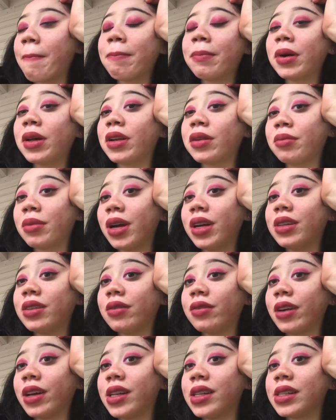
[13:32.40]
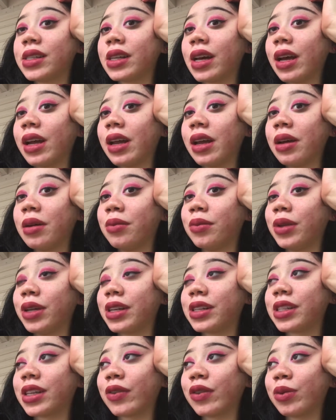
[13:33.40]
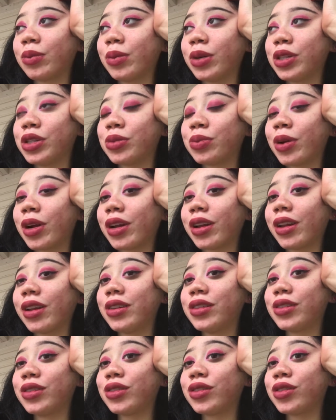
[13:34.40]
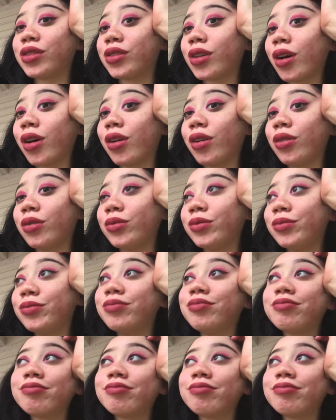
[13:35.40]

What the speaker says: but in my defense, I am like 7 months pregnant. So,